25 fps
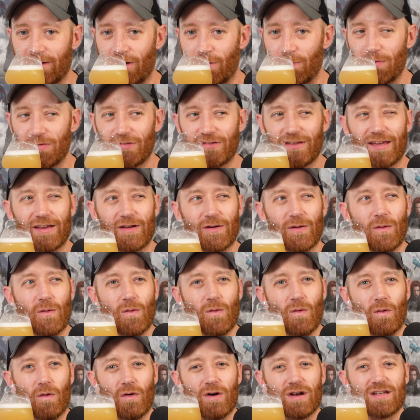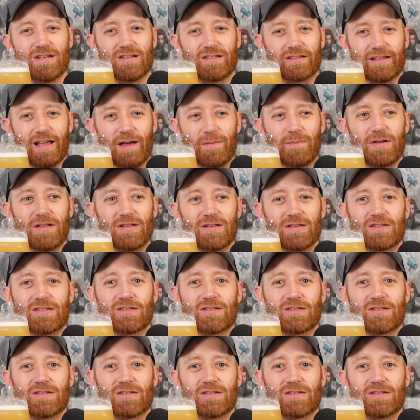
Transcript: almost like orange lemon